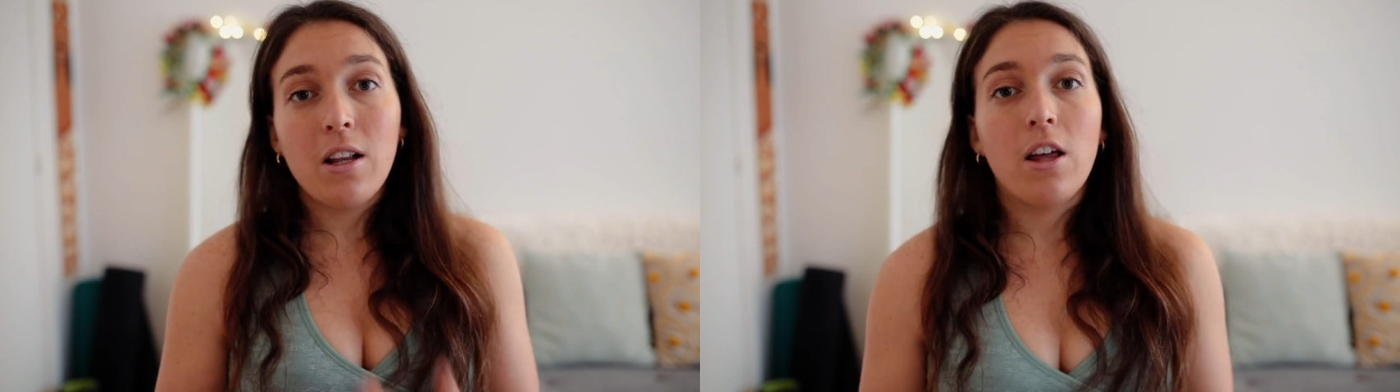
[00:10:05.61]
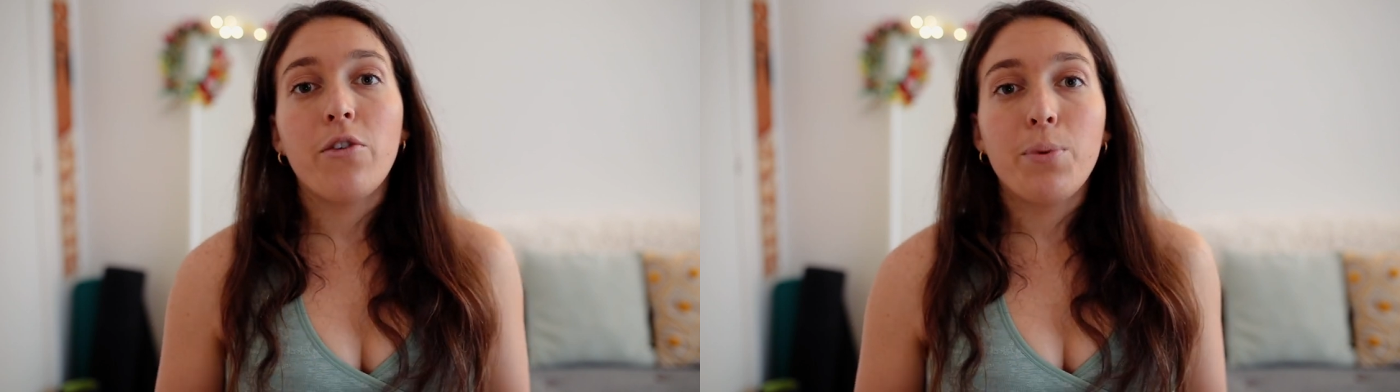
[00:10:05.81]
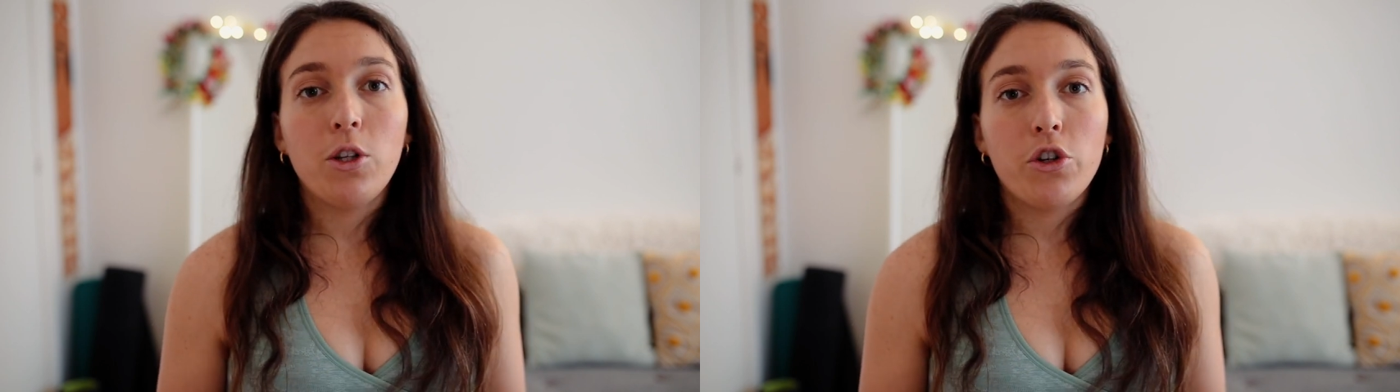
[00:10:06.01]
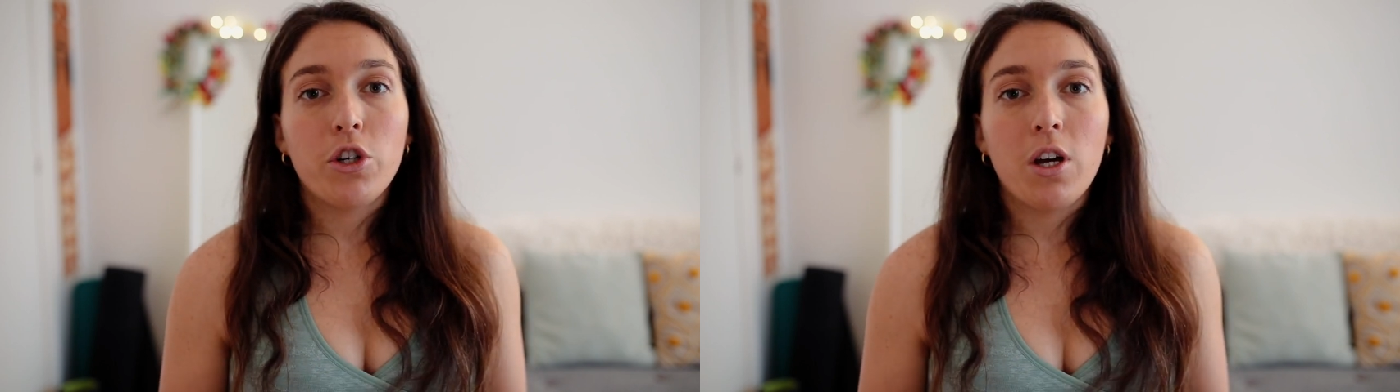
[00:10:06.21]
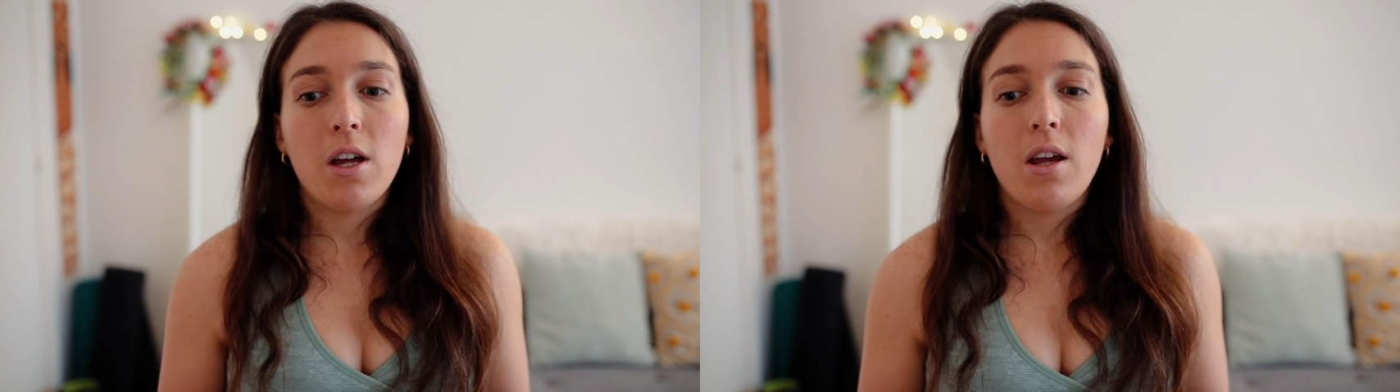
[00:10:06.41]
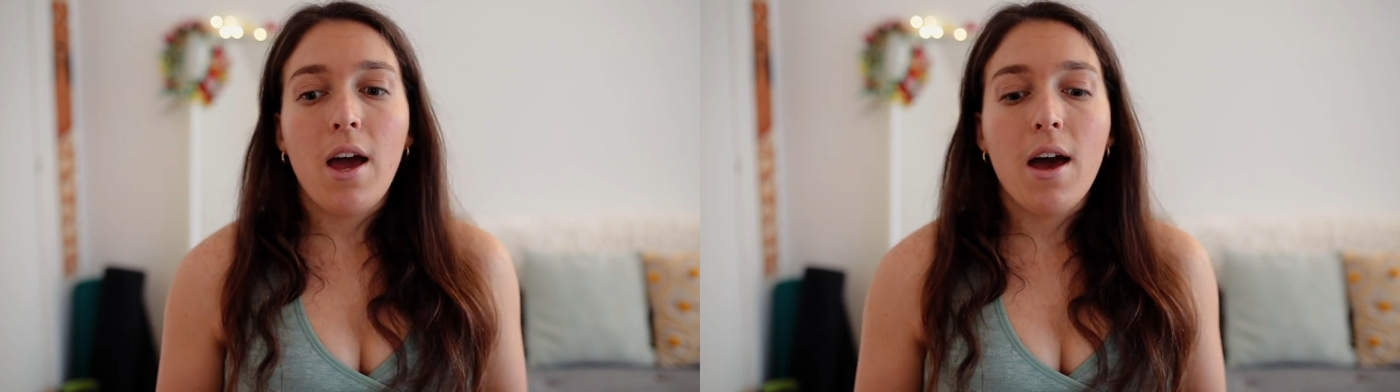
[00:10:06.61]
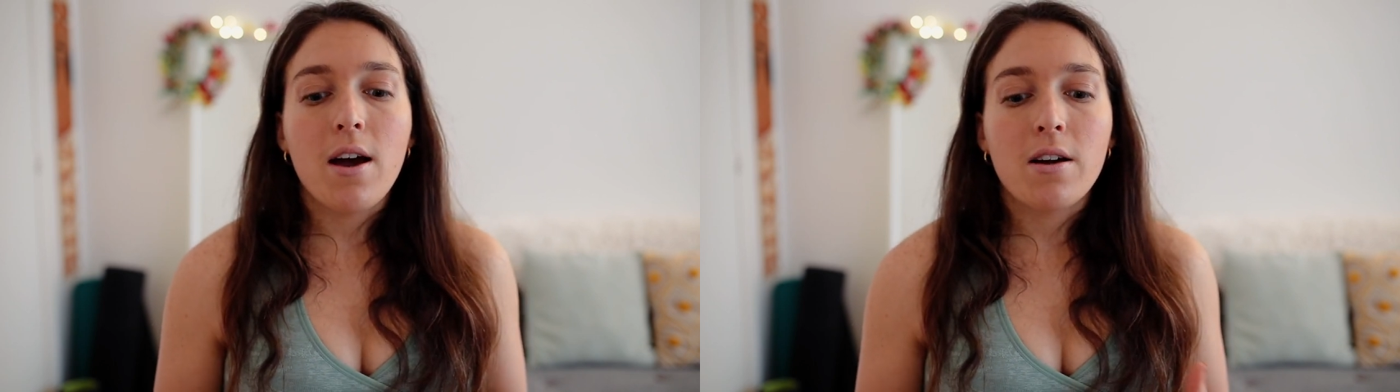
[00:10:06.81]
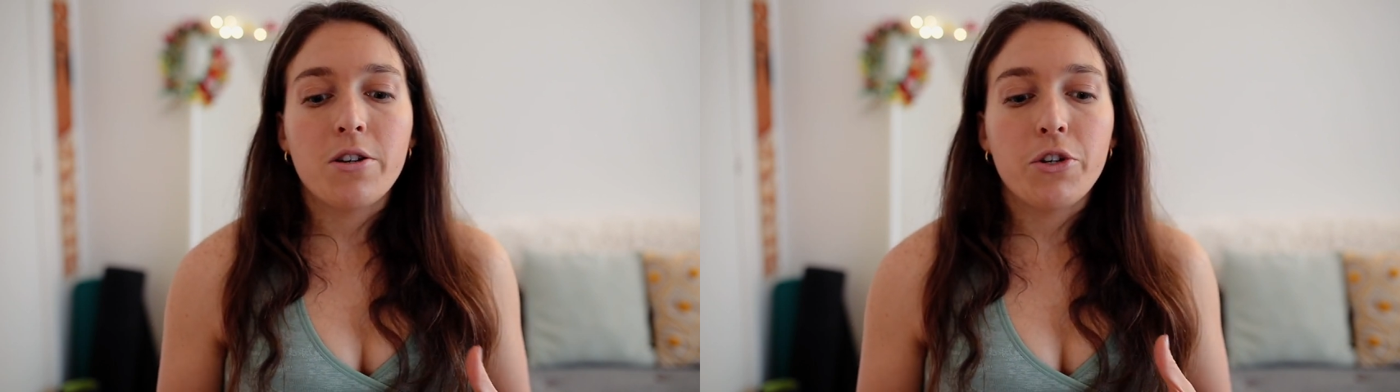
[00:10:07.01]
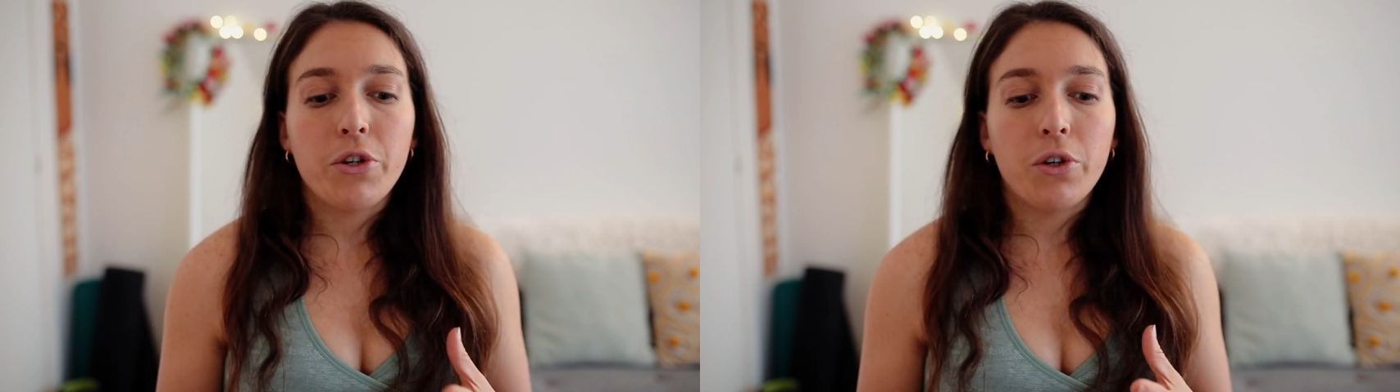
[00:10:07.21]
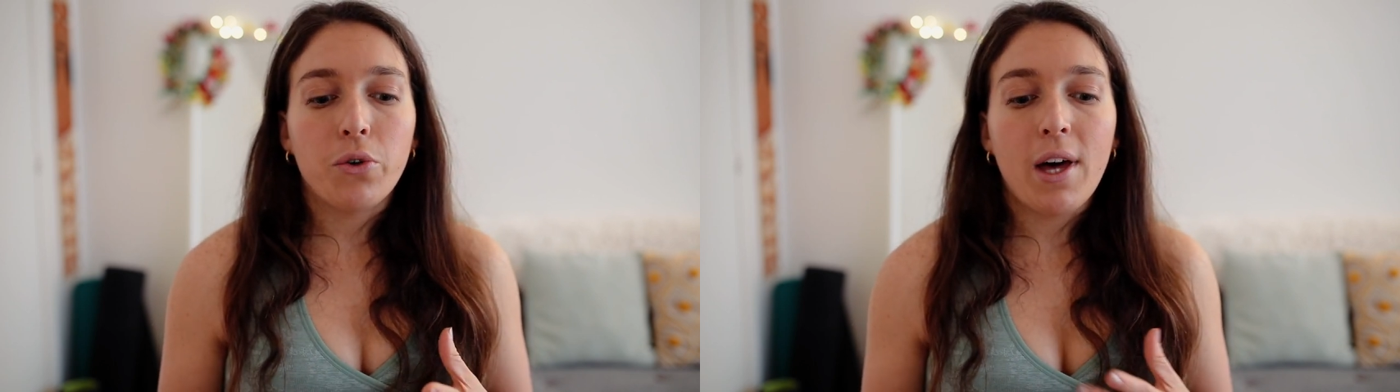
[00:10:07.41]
a lot of pollution and, you know,